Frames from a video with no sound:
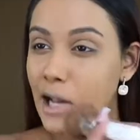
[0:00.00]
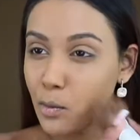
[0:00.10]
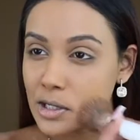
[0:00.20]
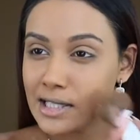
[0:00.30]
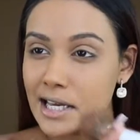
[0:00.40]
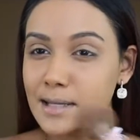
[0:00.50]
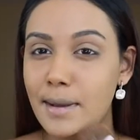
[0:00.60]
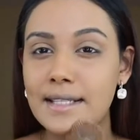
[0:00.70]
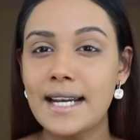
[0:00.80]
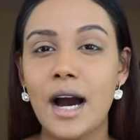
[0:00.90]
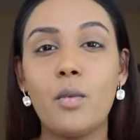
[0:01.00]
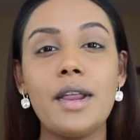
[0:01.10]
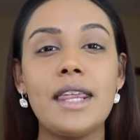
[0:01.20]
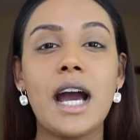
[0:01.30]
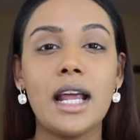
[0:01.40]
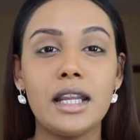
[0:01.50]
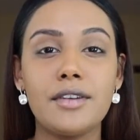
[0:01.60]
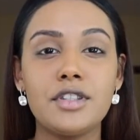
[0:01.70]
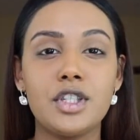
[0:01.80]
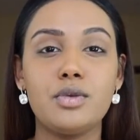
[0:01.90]
Now once that is blended out, one thing I
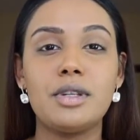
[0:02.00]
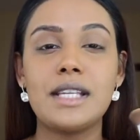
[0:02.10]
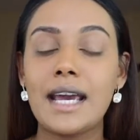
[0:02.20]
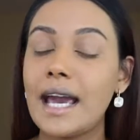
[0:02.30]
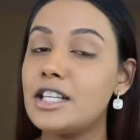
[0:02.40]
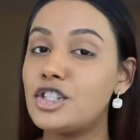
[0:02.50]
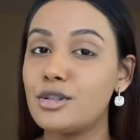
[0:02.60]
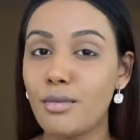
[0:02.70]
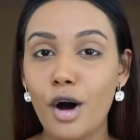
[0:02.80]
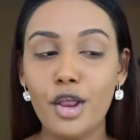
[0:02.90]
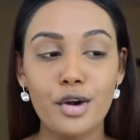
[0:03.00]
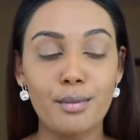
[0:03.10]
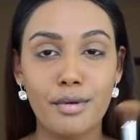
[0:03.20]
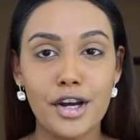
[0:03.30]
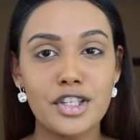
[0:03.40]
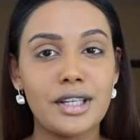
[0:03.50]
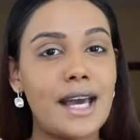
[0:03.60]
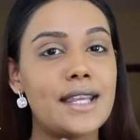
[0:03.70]
love to do is take a smaller brush. Again,